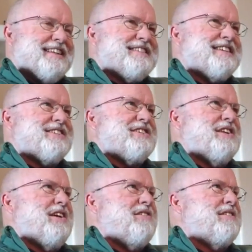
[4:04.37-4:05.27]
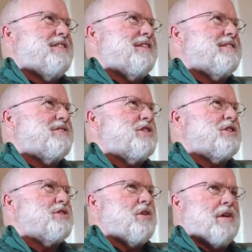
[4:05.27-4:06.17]
it's just you know this is
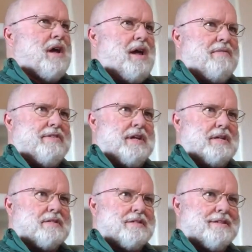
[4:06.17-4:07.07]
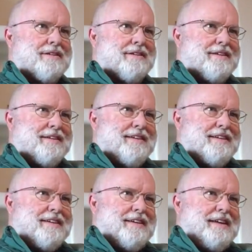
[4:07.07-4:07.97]
just sort of obvious,
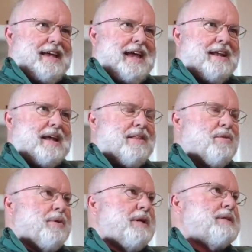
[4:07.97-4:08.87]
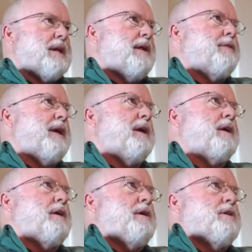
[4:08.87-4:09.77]
yeah. and and the reason I think
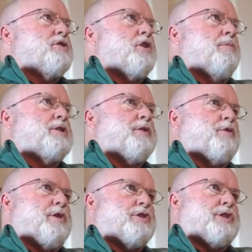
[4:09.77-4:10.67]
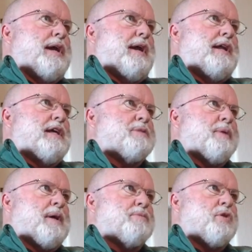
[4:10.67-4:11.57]
so much of Christianity has
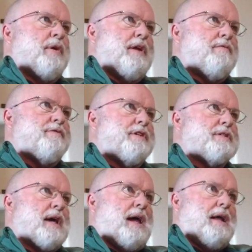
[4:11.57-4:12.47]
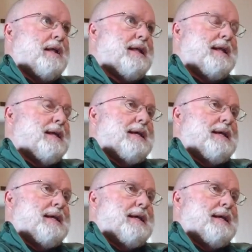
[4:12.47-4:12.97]
become so infantile, and,